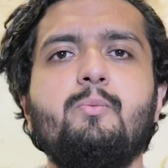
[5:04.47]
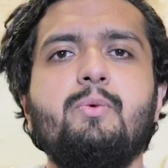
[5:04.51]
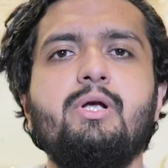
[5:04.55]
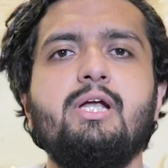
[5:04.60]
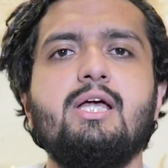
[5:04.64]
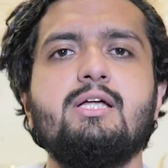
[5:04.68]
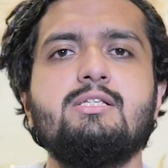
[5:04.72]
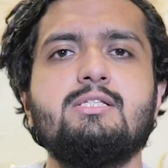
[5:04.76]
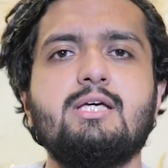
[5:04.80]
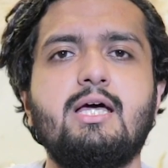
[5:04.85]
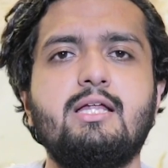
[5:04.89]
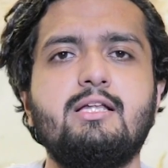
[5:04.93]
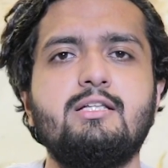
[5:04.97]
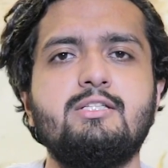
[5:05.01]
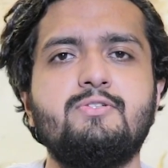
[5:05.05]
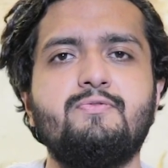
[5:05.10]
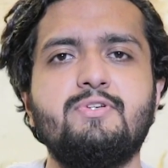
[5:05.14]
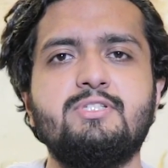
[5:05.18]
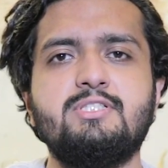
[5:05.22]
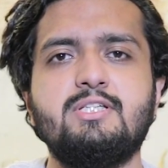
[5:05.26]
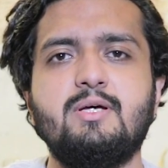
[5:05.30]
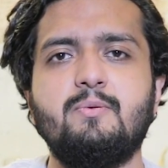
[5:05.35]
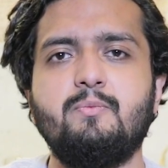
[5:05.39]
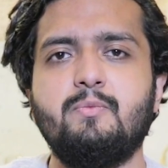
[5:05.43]
media channels
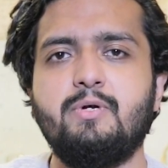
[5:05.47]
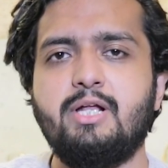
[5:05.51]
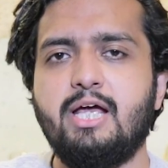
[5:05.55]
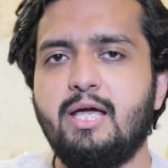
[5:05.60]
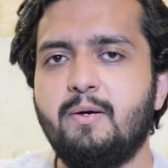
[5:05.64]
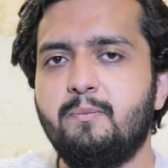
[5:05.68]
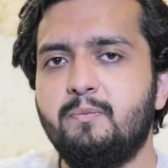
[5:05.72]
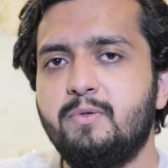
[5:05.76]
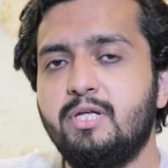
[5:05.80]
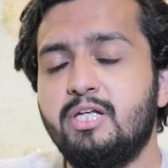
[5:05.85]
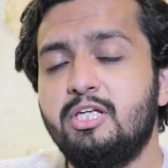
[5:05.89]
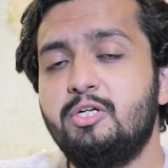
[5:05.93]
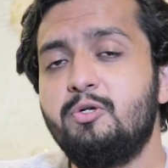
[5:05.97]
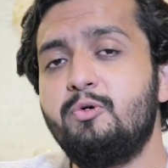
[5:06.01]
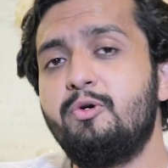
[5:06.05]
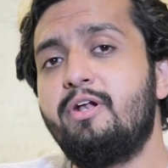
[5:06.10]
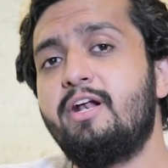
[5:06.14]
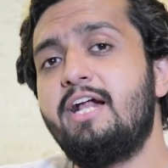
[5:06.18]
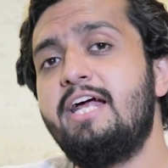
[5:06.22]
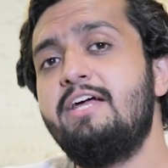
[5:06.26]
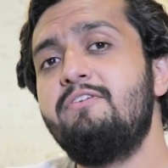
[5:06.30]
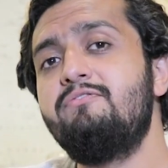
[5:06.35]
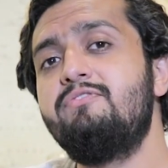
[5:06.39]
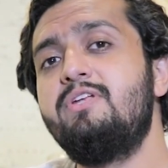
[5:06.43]
for some time, then you
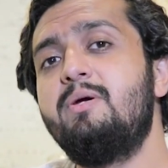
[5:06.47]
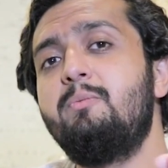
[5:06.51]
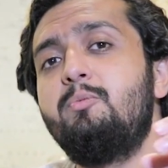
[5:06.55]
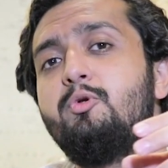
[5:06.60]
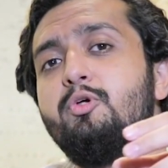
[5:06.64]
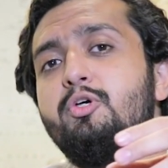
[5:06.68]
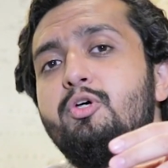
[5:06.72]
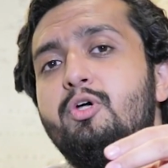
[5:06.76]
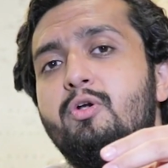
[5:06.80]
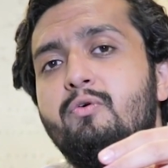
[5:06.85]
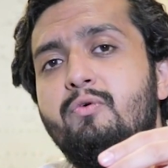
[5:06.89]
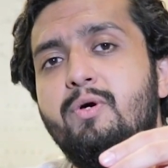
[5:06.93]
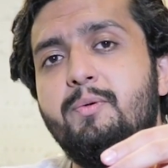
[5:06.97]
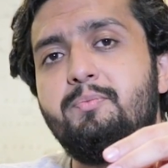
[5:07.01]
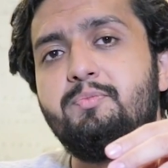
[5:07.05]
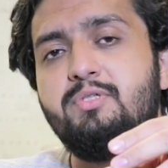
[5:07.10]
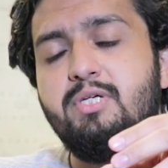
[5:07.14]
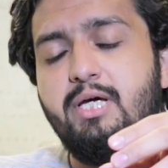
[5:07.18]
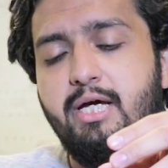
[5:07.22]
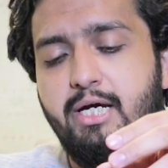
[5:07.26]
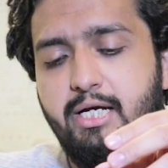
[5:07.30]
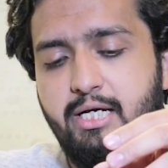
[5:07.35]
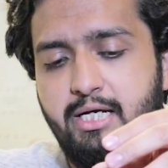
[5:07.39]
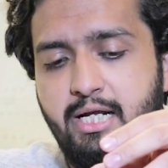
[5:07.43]
drive them to your
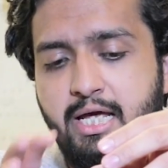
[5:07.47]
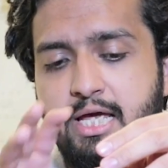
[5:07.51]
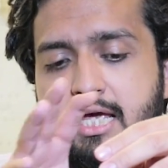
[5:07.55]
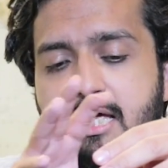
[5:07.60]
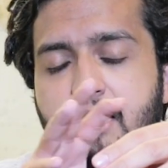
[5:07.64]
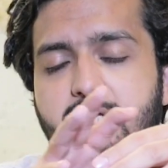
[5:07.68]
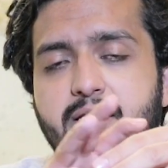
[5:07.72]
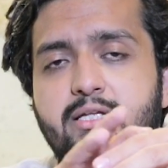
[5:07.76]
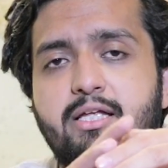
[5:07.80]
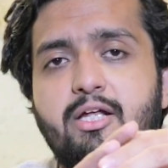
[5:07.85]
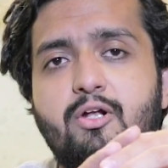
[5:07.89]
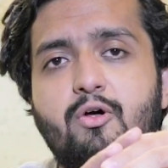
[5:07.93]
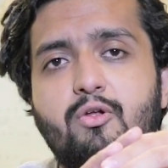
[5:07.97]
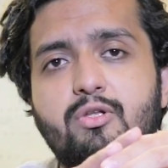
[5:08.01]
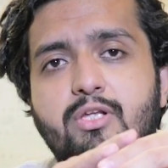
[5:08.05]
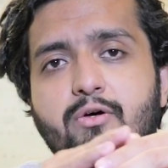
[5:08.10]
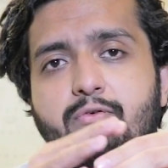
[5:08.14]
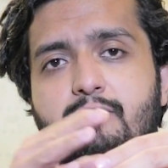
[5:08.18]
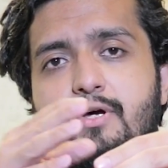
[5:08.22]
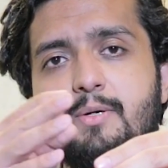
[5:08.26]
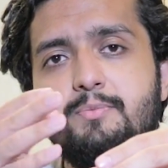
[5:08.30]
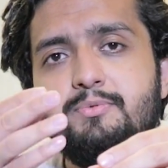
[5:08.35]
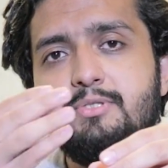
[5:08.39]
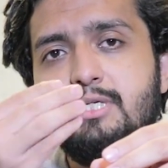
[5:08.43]
website, then on the
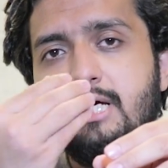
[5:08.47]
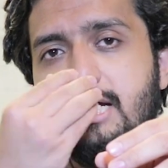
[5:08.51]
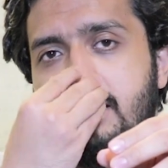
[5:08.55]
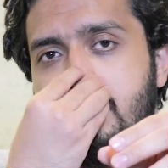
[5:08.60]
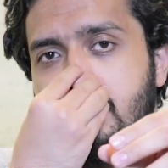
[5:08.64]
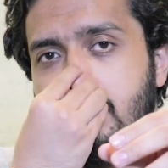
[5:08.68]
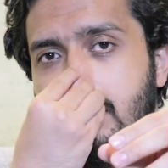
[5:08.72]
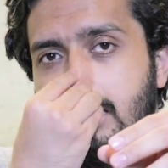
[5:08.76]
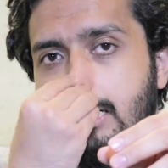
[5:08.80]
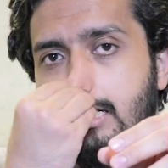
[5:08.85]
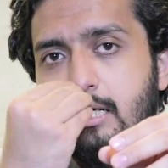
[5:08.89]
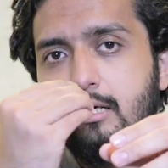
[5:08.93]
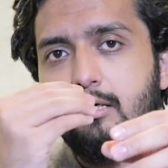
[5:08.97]
website